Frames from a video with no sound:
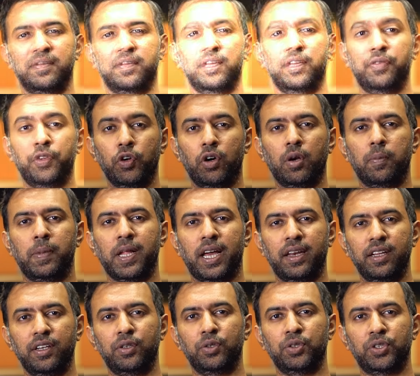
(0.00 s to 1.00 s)
If you are
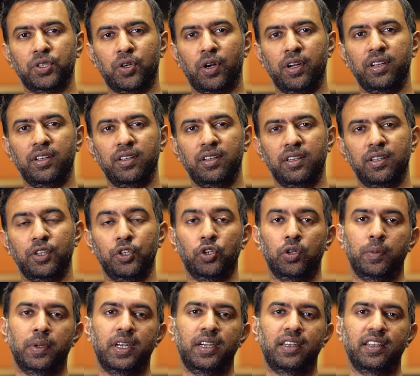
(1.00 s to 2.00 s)
planning to join
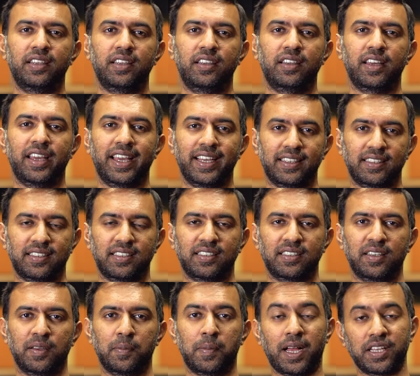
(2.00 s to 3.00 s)
UAbility
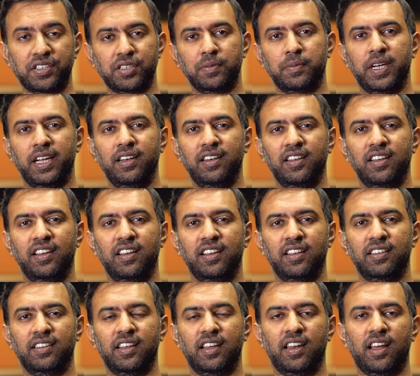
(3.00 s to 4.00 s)
X Mastermind,
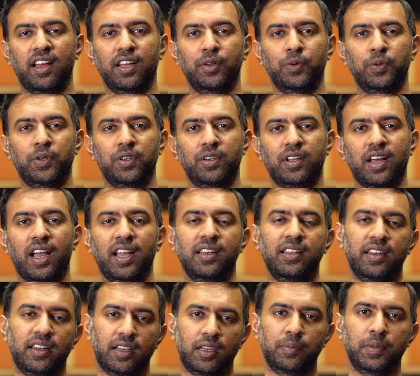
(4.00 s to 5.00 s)
then I would
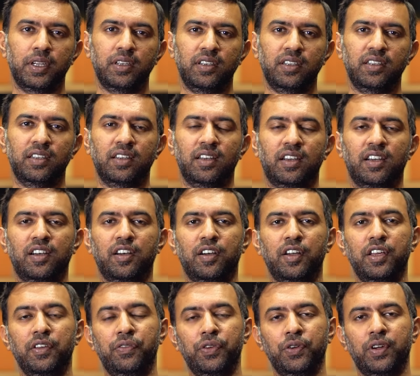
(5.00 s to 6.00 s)
highly recommend
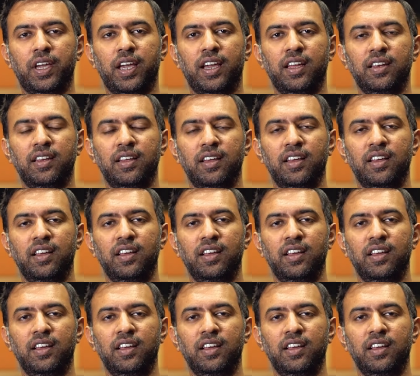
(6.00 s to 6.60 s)
if you can